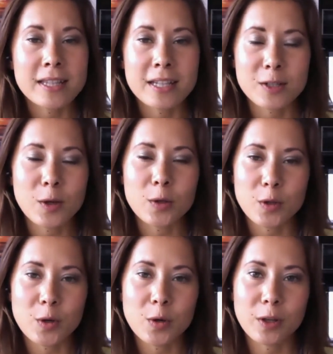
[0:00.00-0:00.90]
there's
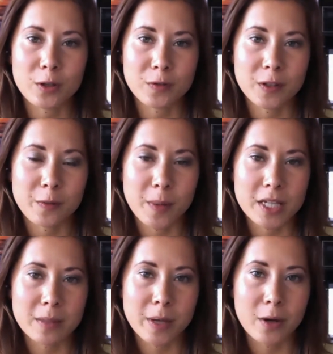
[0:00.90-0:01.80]
also a lot of
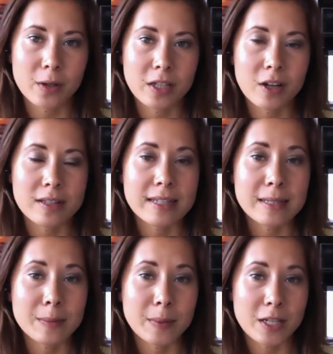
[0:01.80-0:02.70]
information about it on
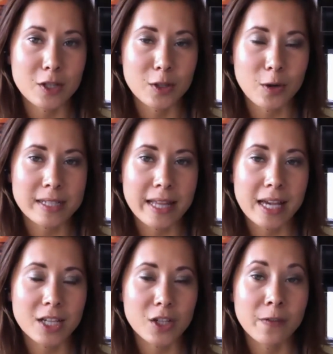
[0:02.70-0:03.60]

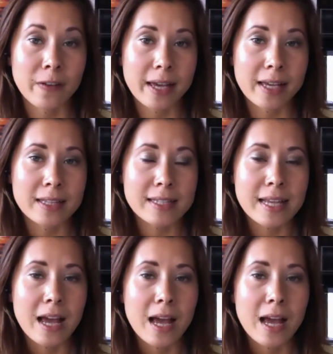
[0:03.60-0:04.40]
spinachandyoga.com/events,